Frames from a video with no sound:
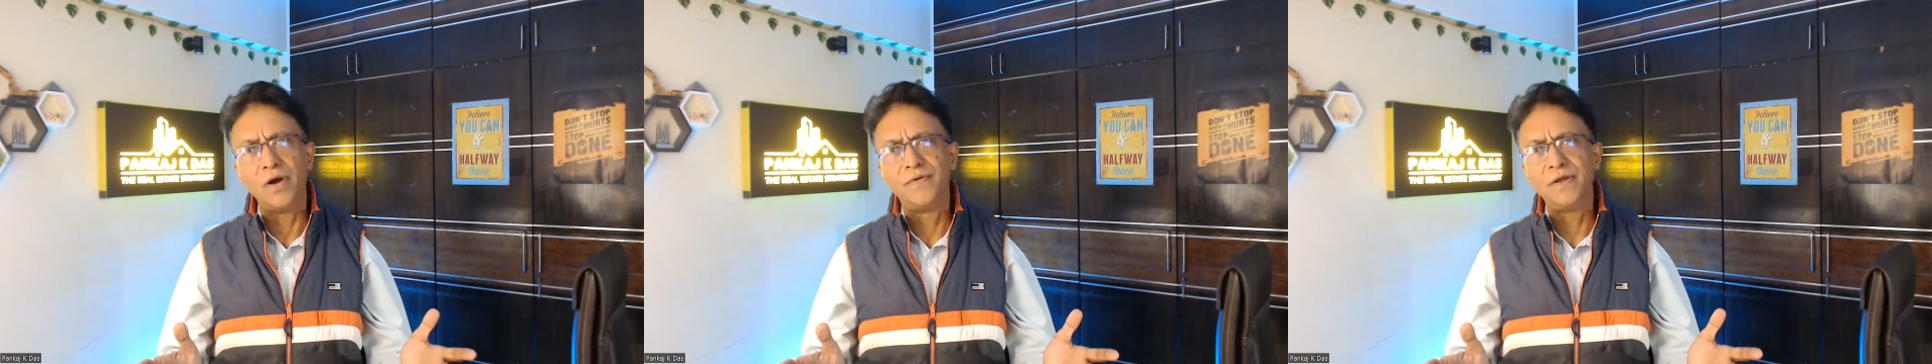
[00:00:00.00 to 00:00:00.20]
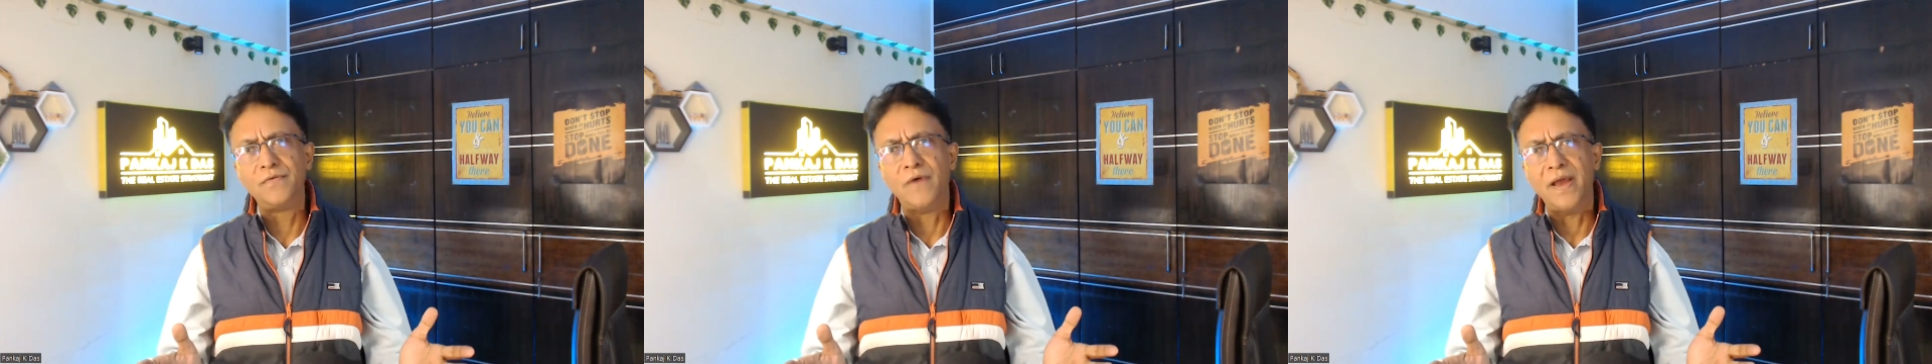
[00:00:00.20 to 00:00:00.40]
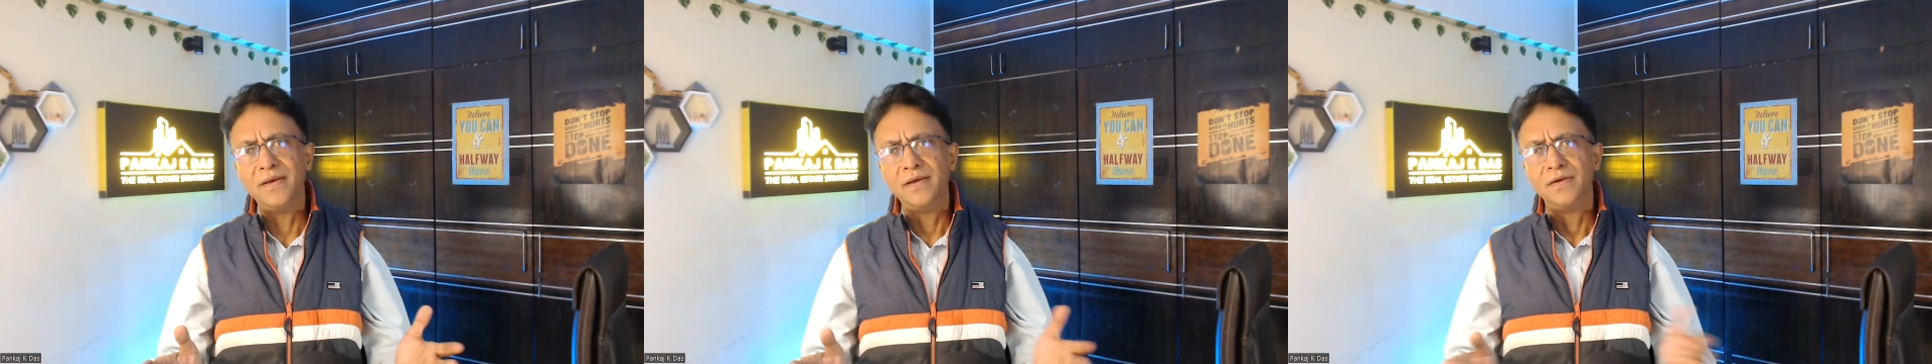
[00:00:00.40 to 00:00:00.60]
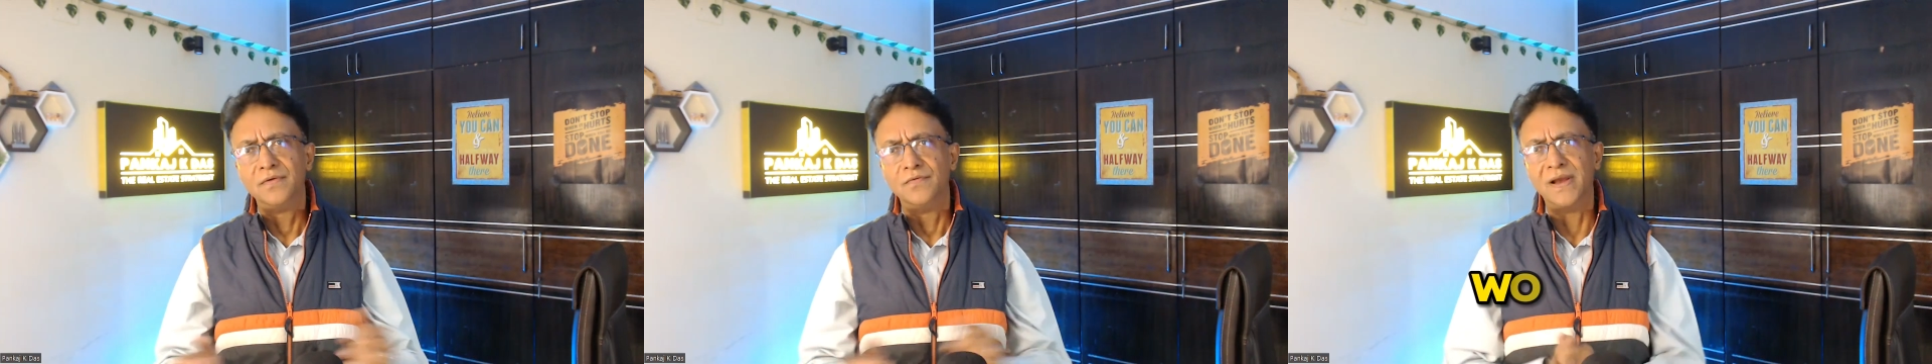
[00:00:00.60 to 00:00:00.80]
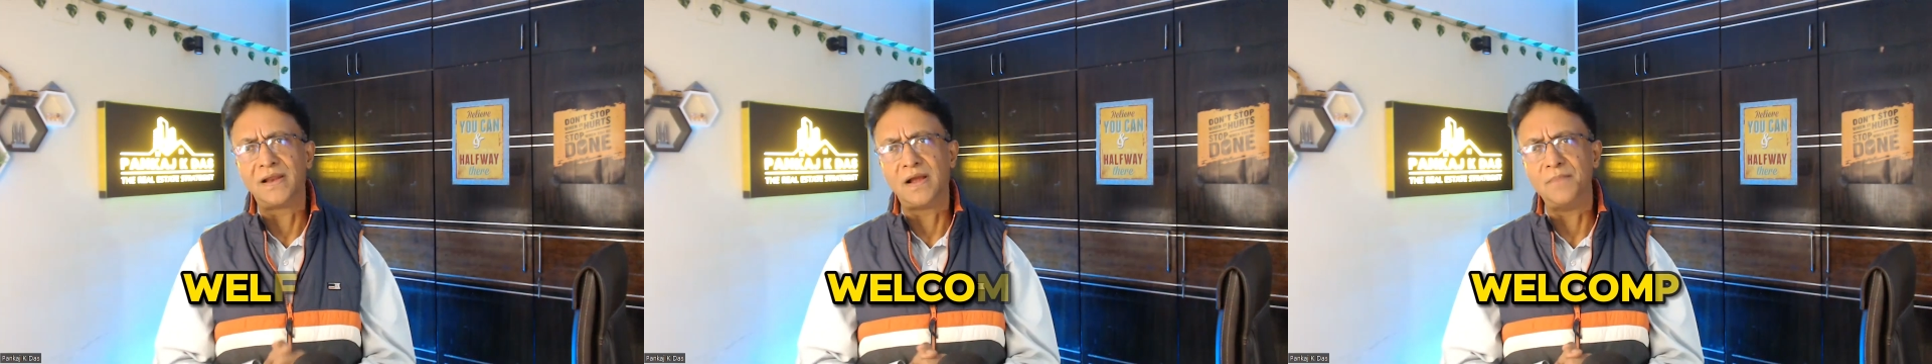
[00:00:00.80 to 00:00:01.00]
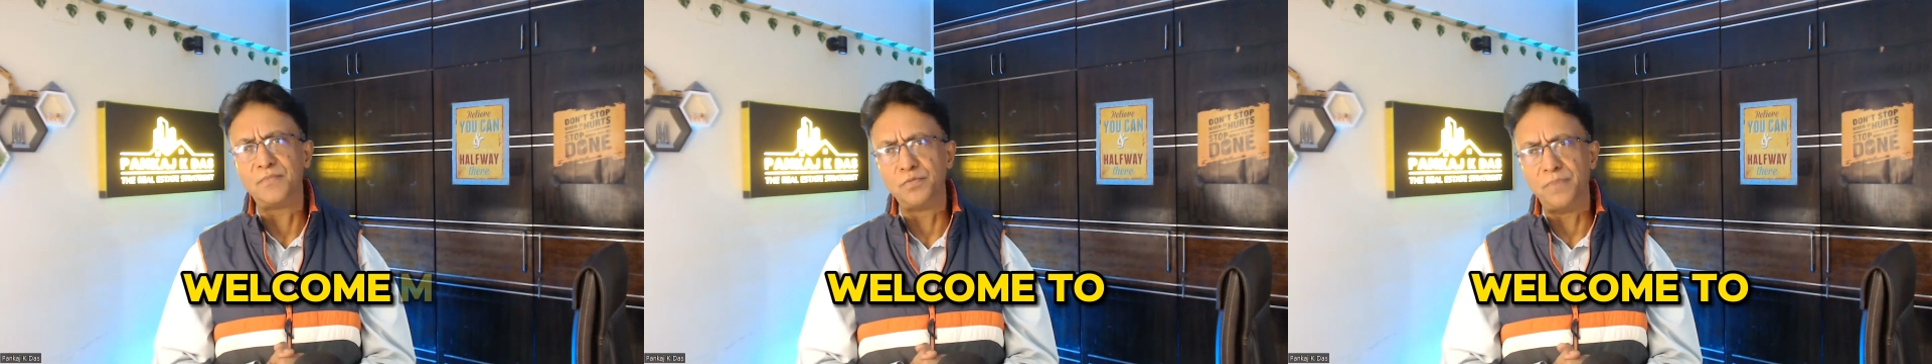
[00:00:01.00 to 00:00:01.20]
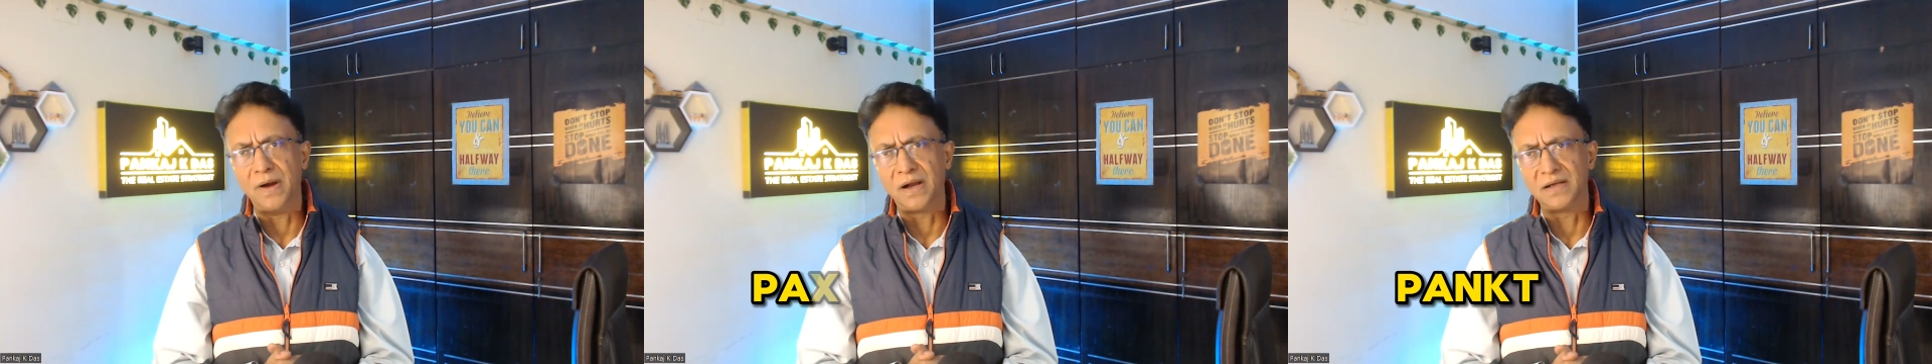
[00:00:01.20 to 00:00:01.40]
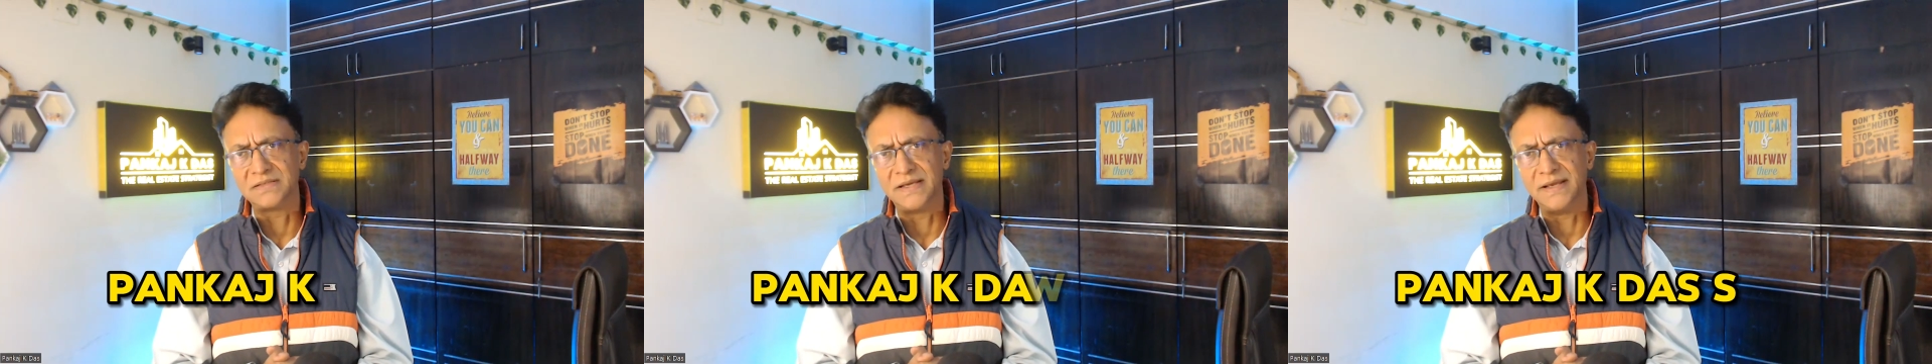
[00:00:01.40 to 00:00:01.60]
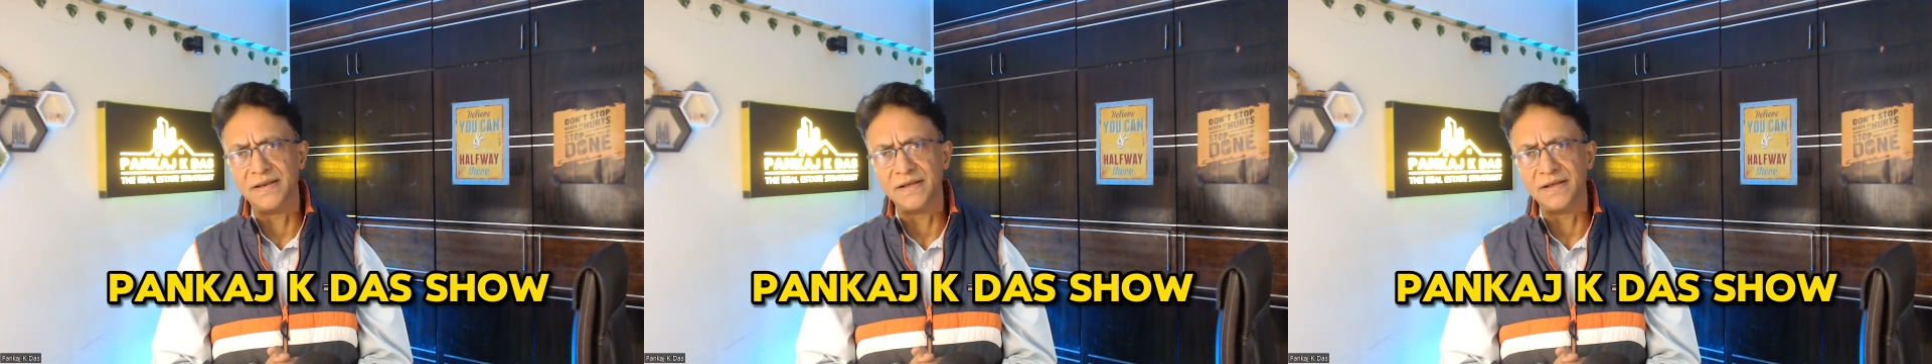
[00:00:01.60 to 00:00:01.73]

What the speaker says: everyone, welcome to Pankaj K